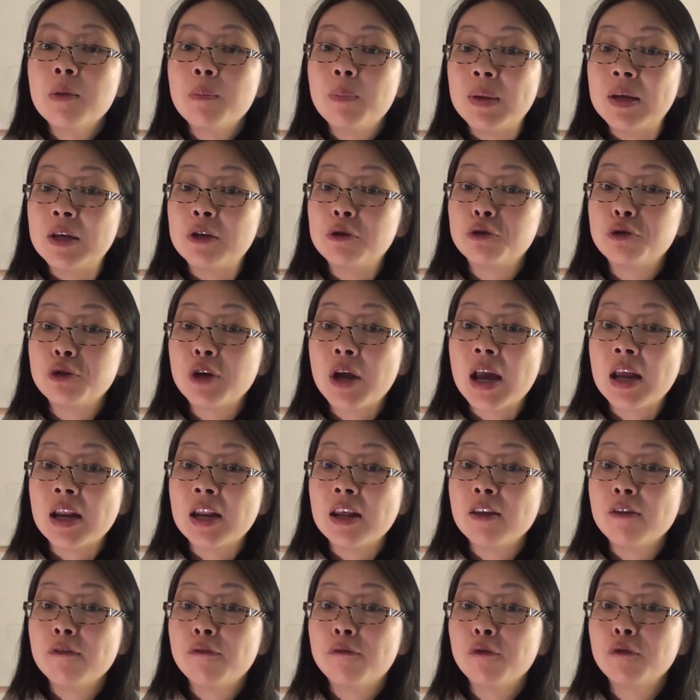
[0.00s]
Be
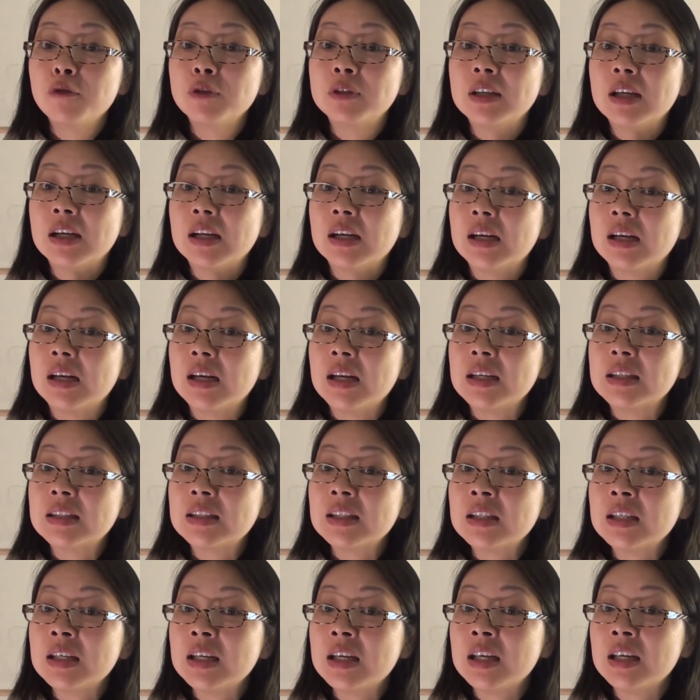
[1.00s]
ready for the
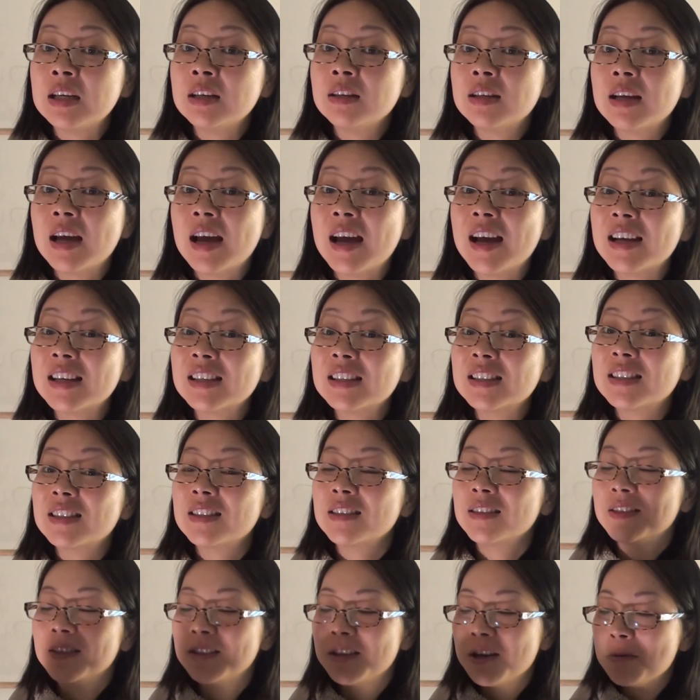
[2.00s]
listening
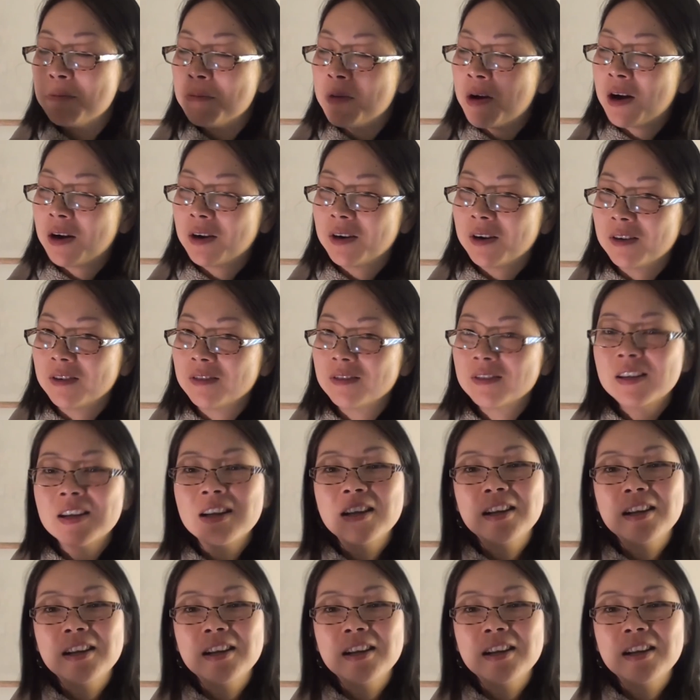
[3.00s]
test tomorrow.